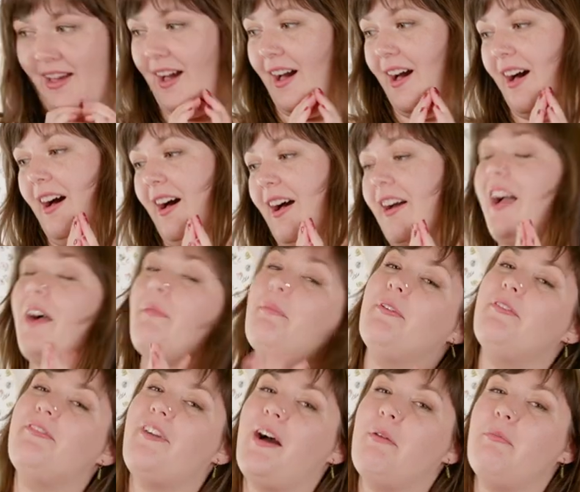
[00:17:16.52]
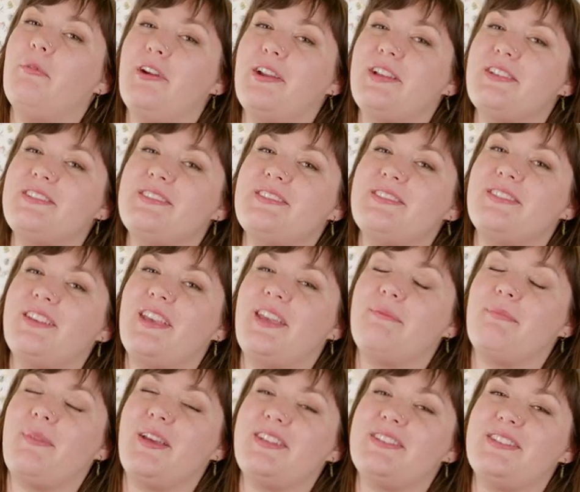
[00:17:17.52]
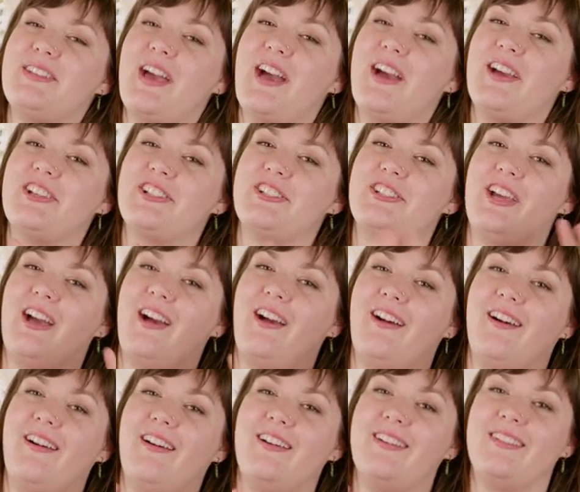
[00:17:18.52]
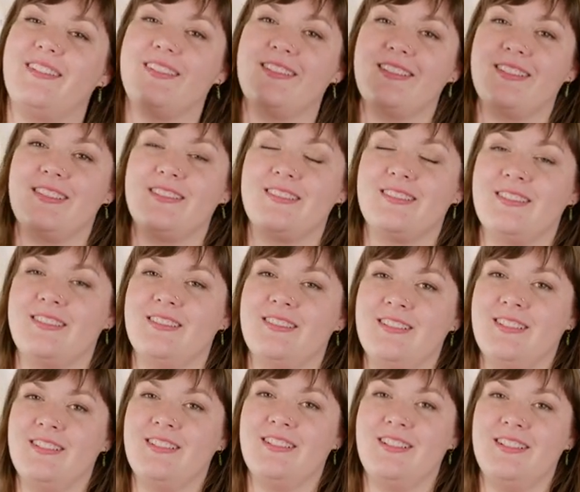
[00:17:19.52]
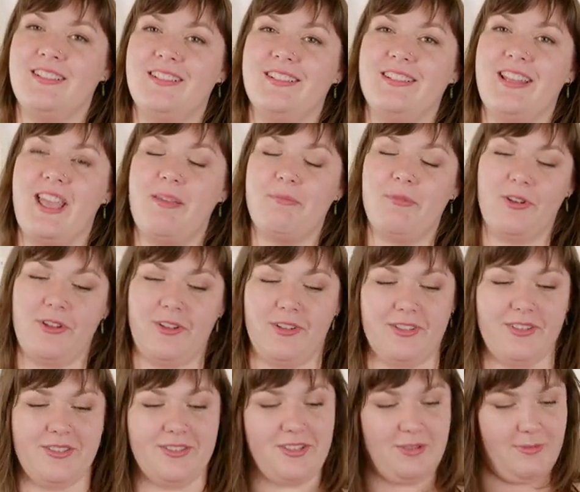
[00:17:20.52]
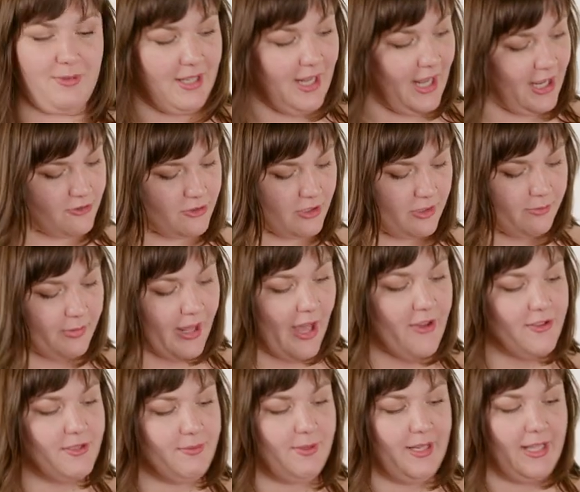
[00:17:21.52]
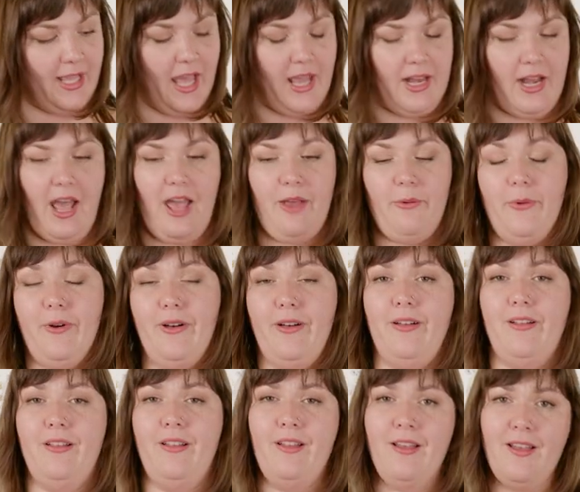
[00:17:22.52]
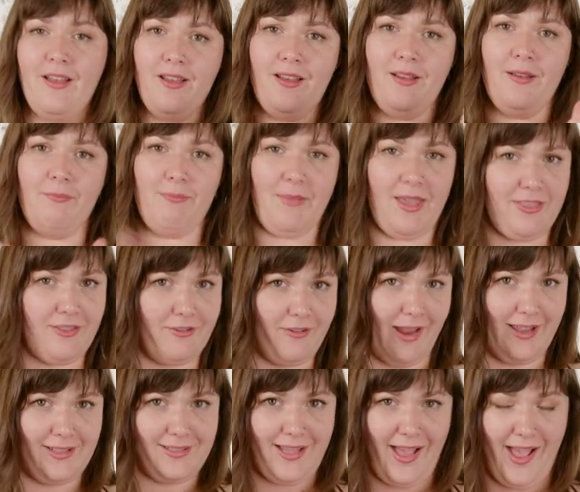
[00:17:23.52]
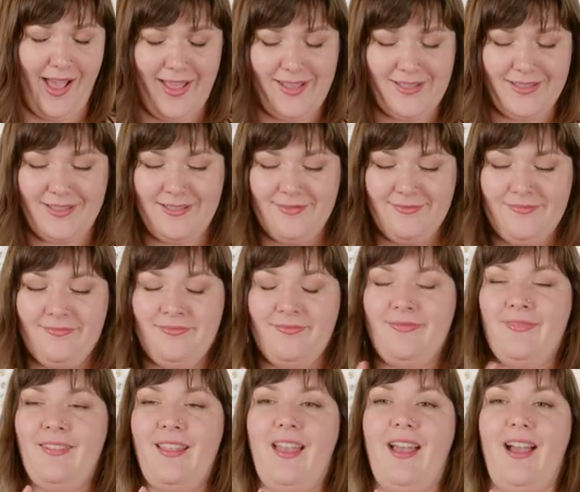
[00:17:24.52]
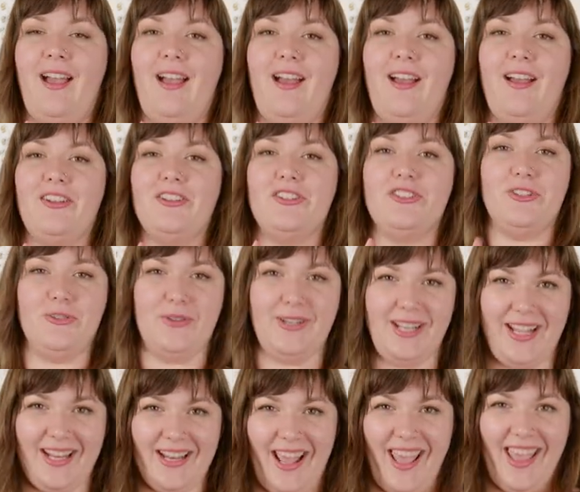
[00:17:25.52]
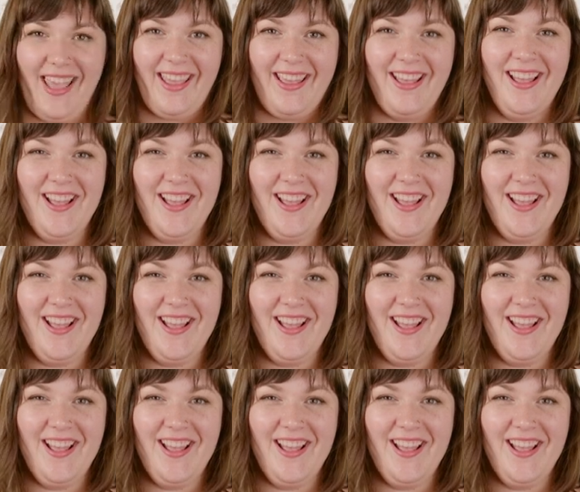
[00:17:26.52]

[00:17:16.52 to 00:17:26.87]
uh, a couple fabrics in my stash uh, labeled to be an Adrienne blouse, but again, I will make the right size, do it in a